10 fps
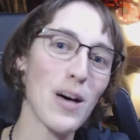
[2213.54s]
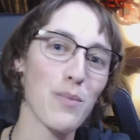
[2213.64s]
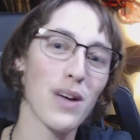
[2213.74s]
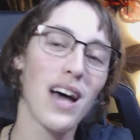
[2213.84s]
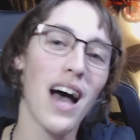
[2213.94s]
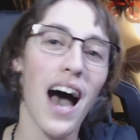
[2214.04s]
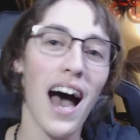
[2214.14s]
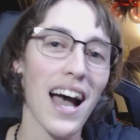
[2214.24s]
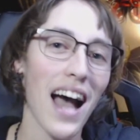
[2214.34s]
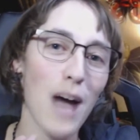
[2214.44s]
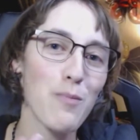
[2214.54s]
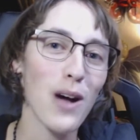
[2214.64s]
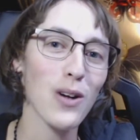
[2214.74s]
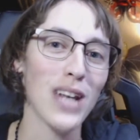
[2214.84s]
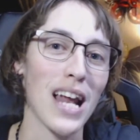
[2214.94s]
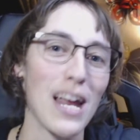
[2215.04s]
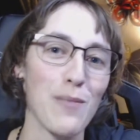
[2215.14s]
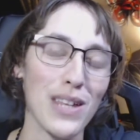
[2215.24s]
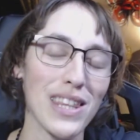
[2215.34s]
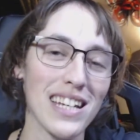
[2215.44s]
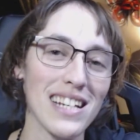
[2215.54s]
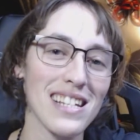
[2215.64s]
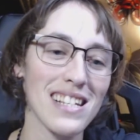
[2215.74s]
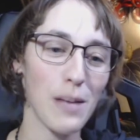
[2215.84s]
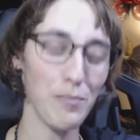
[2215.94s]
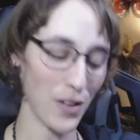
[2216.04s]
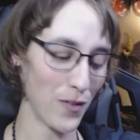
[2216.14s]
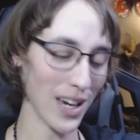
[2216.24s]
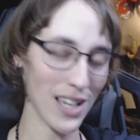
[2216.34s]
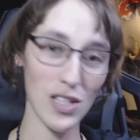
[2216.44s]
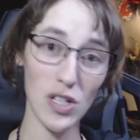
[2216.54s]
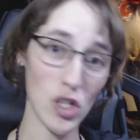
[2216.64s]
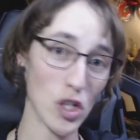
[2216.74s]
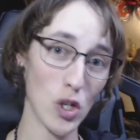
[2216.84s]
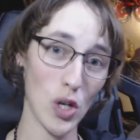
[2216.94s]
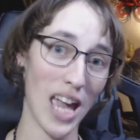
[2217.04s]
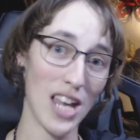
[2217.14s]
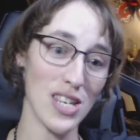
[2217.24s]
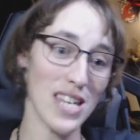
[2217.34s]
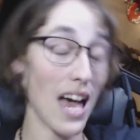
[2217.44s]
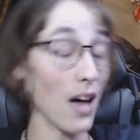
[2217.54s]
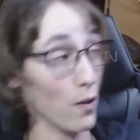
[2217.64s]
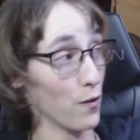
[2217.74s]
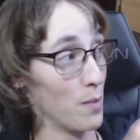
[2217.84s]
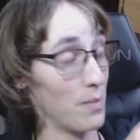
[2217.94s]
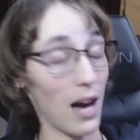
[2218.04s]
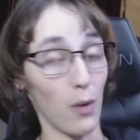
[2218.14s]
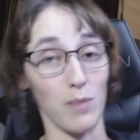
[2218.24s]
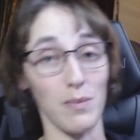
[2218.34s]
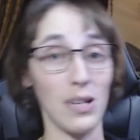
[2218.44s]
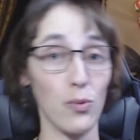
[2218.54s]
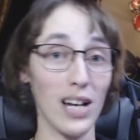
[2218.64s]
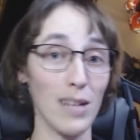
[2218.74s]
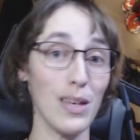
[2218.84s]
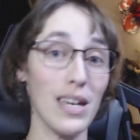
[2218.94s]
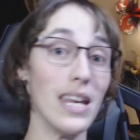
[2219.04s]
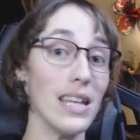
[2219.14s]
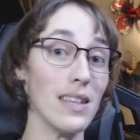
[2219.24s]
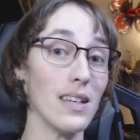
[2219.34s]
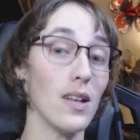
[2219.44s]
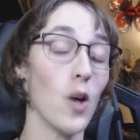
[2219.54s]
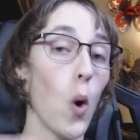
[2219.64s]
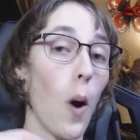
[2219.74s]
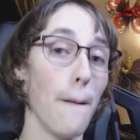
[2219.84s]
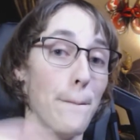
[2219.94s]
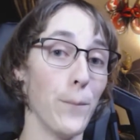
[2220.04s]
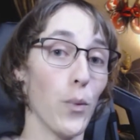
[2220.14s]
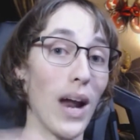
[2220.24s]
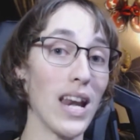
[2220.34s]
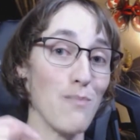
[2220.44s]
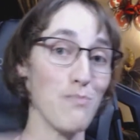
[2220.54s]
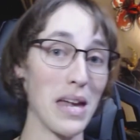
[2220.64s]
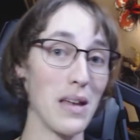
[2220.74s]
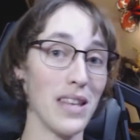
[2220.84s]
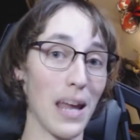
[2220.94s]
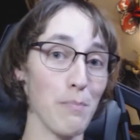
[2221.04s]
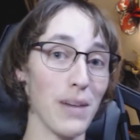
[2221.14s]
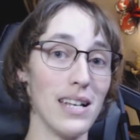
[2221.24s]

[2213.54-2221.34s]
help. I'm not good at naming things. If you guys can tell from that with me randomly hitting the random name